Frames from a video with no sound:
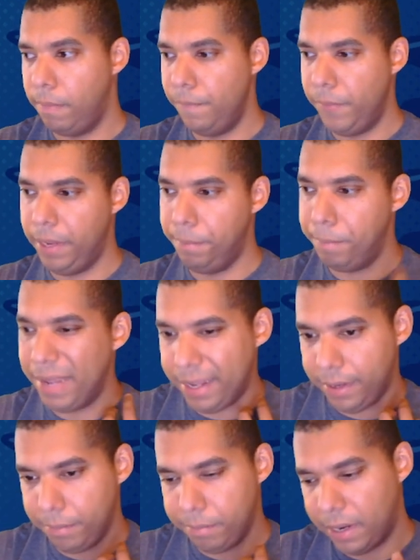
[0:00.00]
and
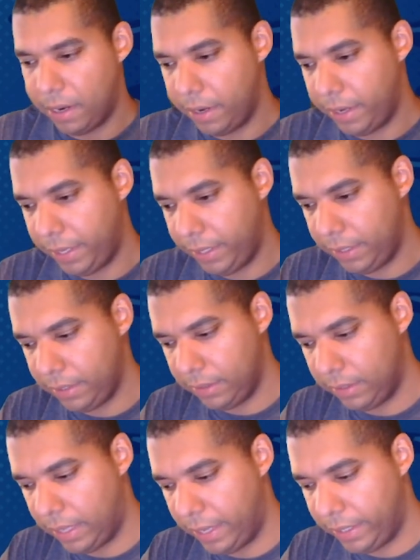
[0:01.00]
bitten by
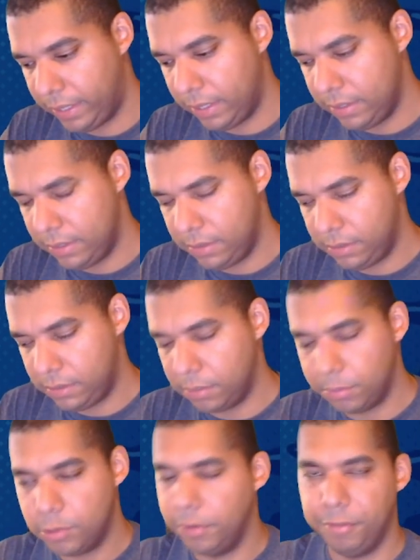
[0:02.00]
like
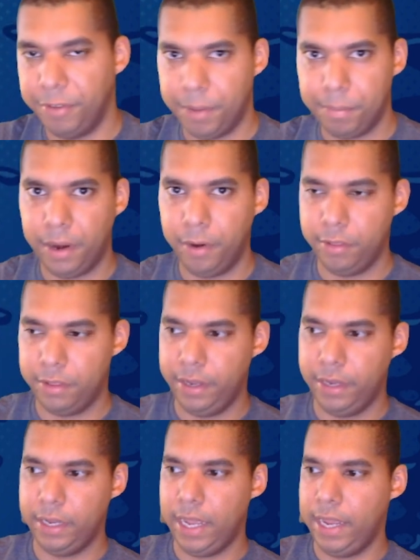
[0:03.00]
some sort of vampire
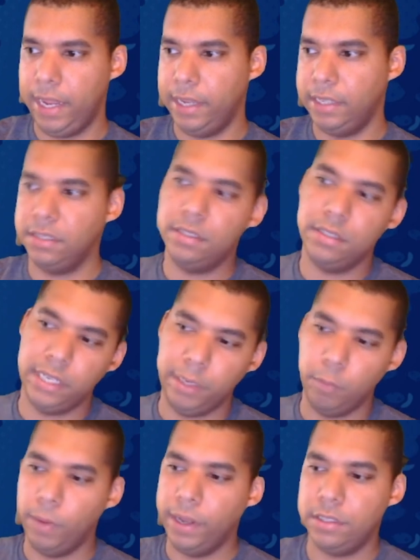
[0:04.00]
thing. And he
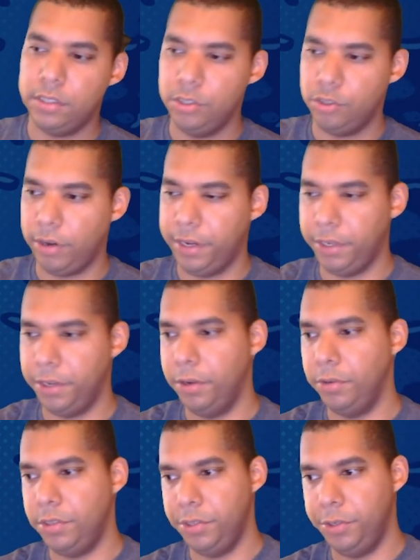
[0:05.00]
went to try to
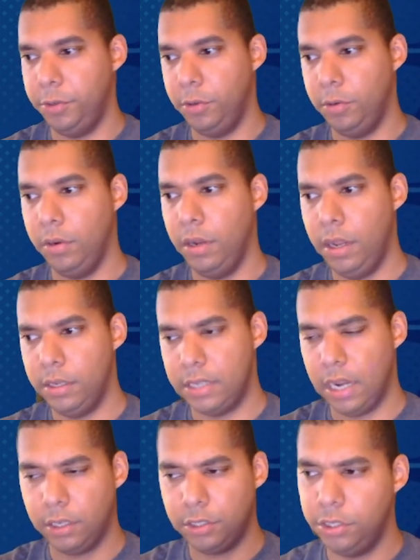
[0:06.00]
go to
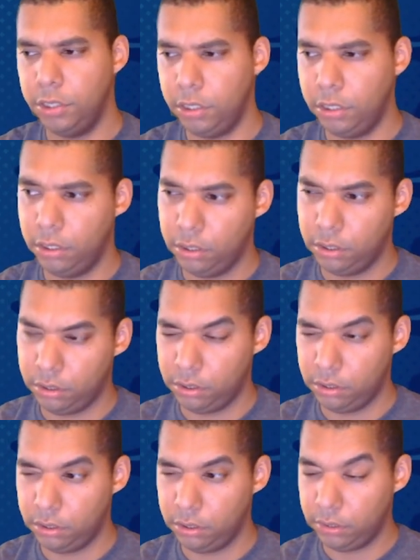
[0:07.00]

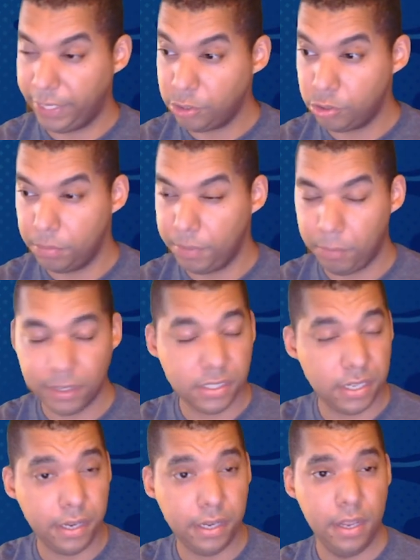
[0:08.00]
Dr. Langstrom, I want to
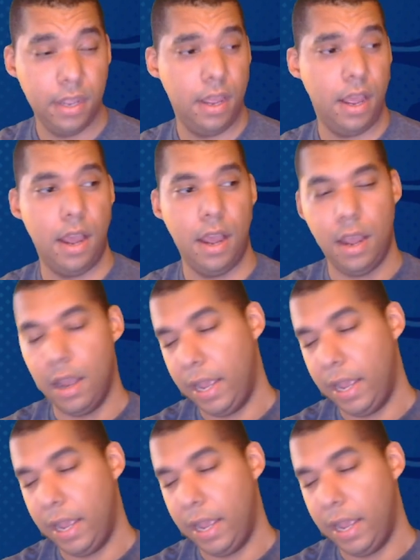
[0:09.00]
say, or